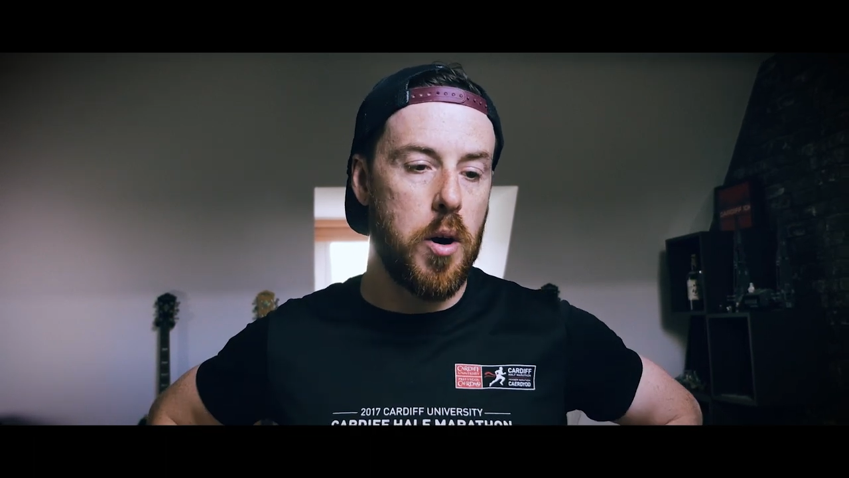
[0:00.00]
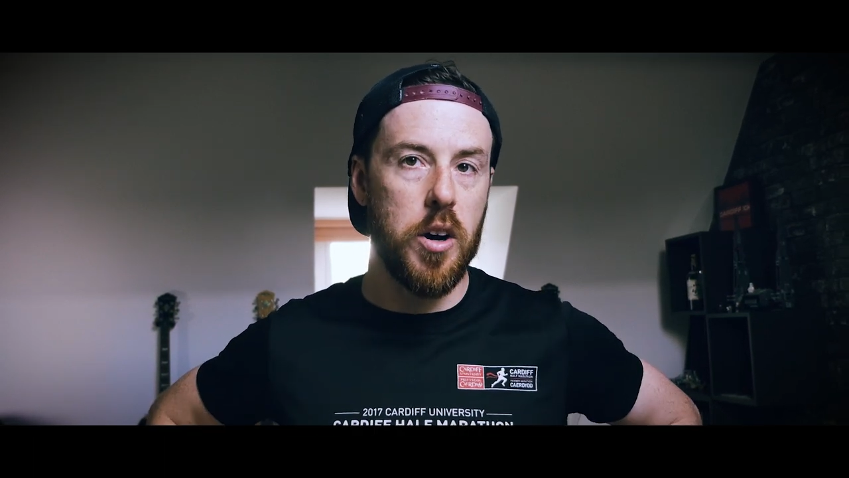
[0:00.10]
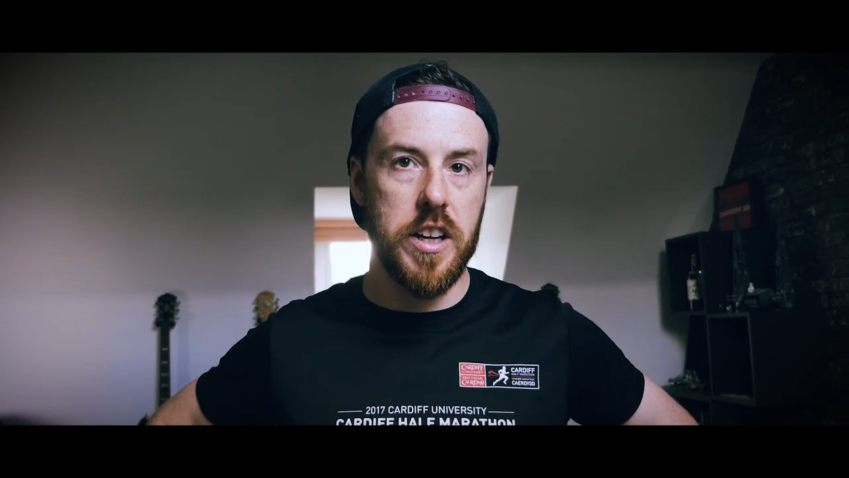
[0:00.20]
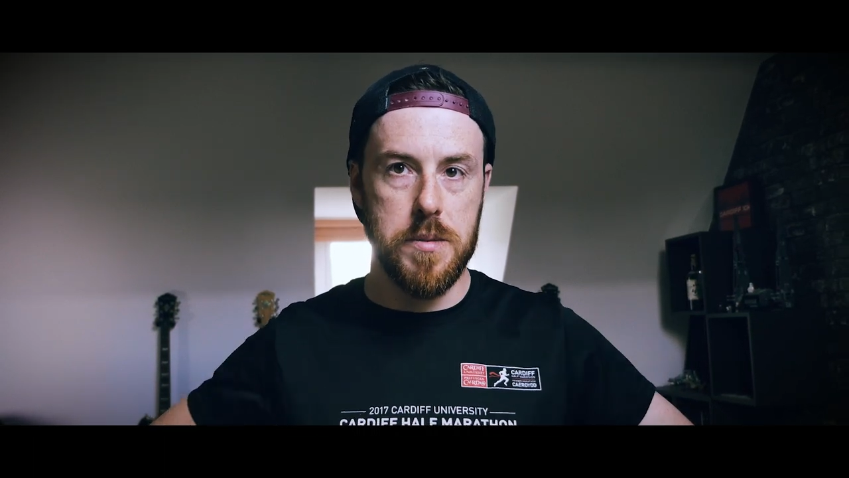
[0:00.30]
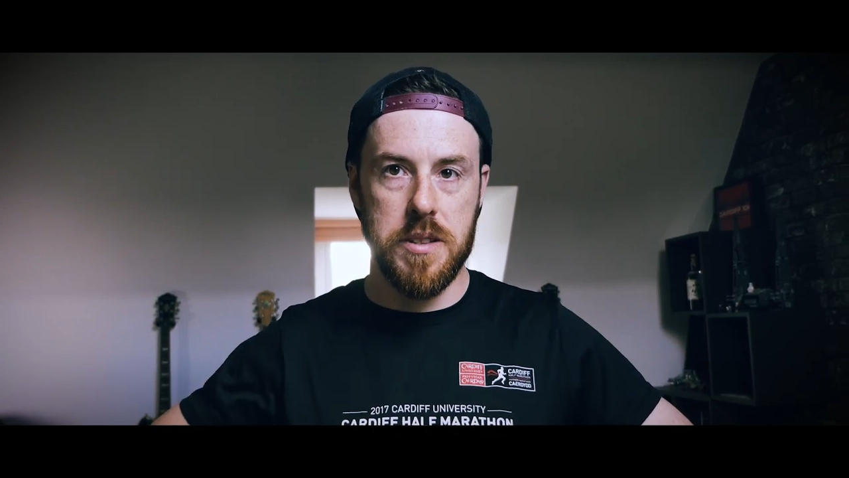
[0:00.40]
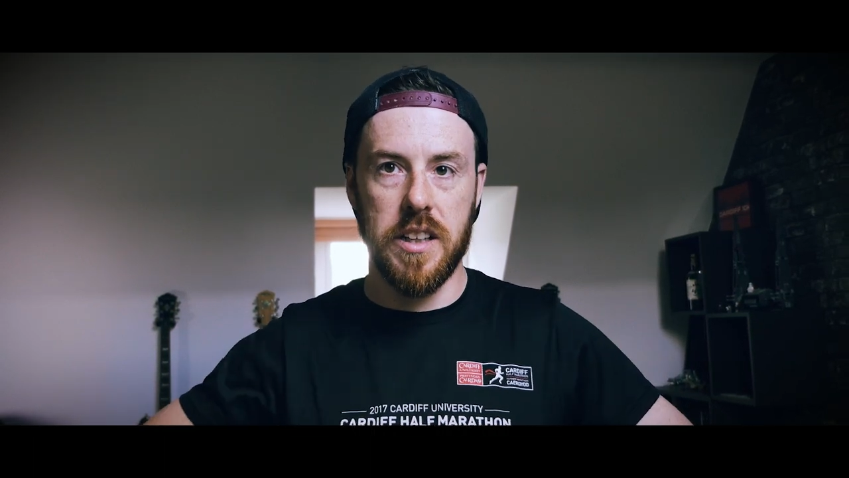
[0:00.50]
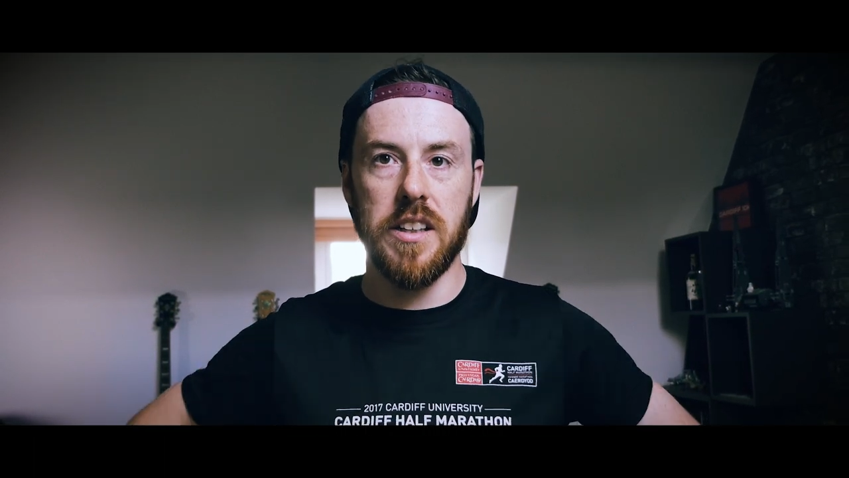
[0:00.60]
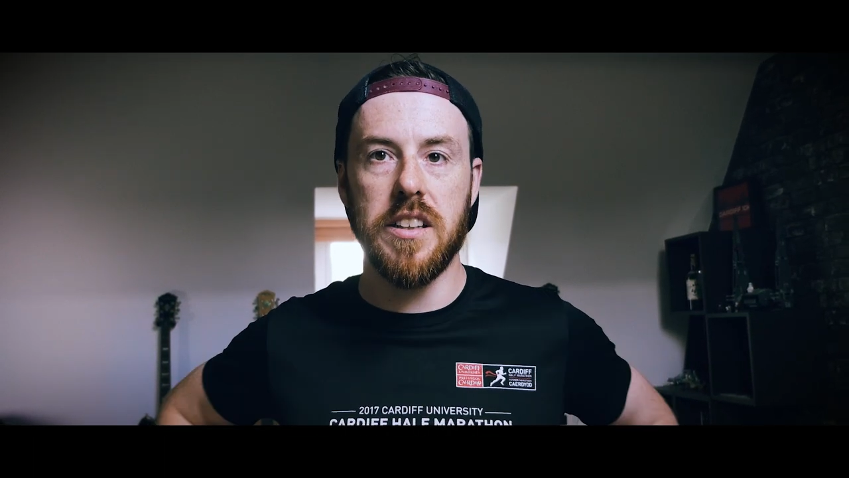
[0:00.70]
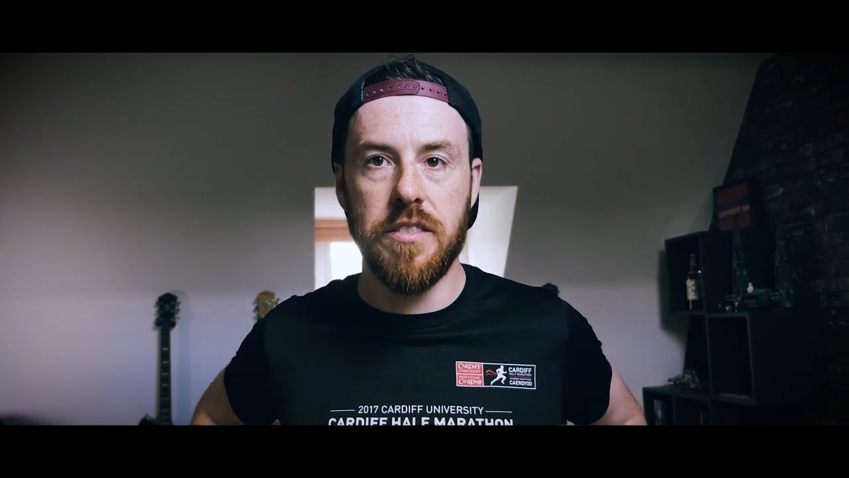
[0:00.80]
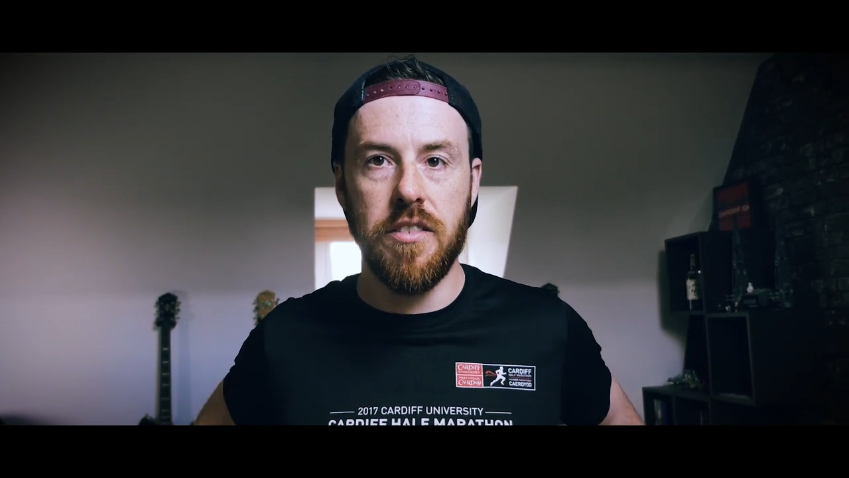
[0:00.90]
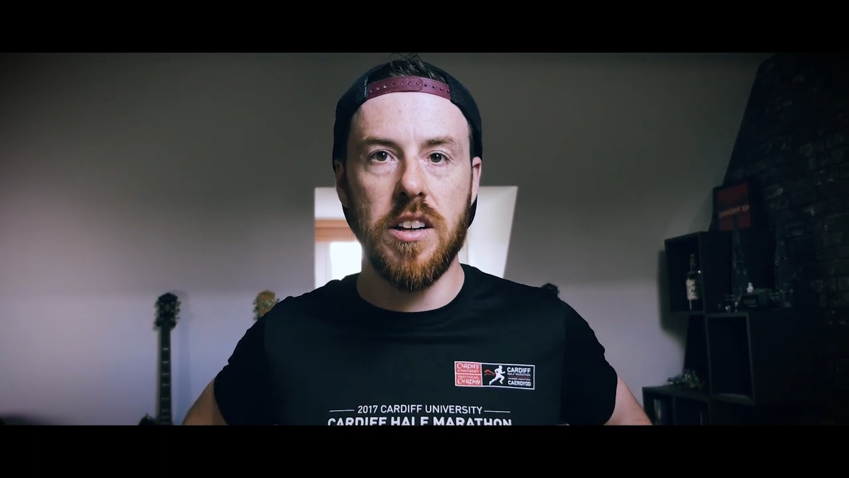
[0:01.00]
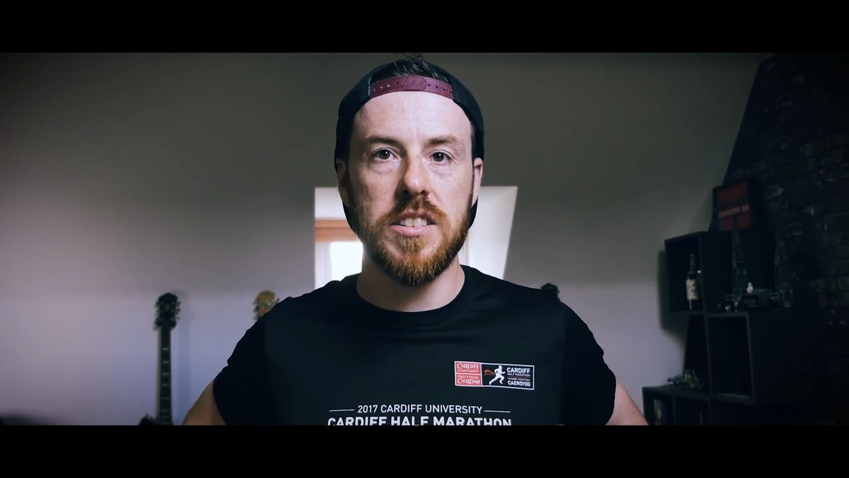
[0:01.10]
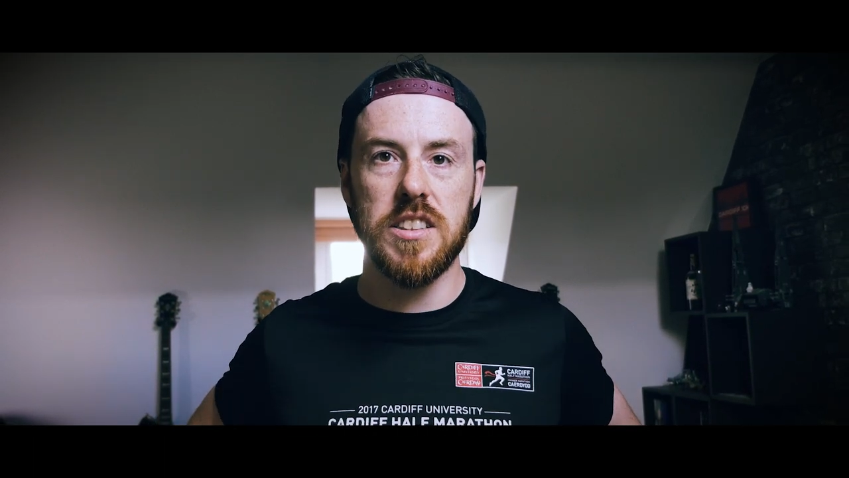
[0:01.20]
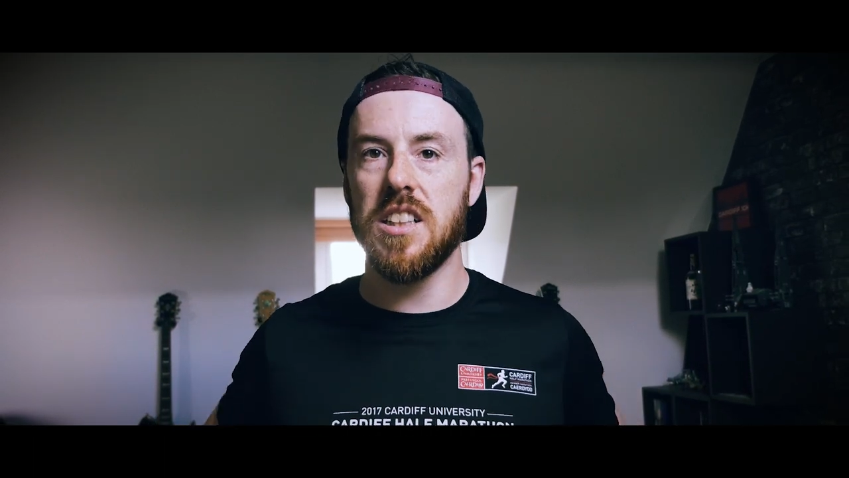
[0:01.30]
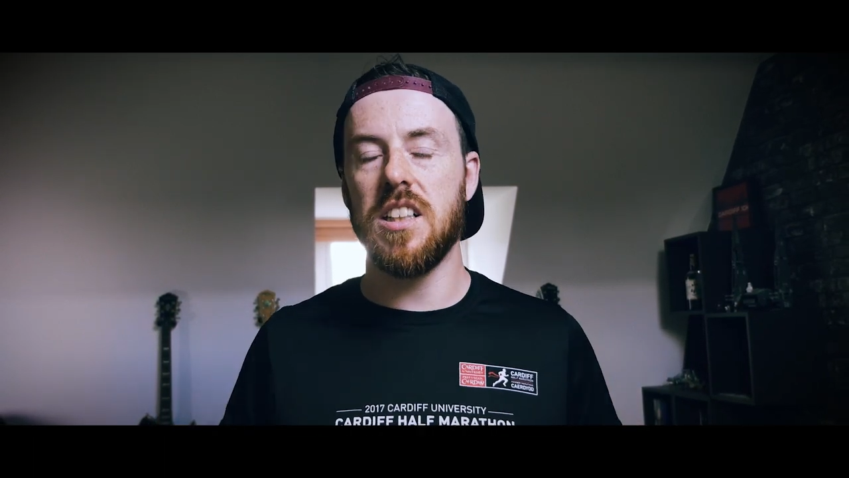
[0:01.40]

pockets, particularly at the front,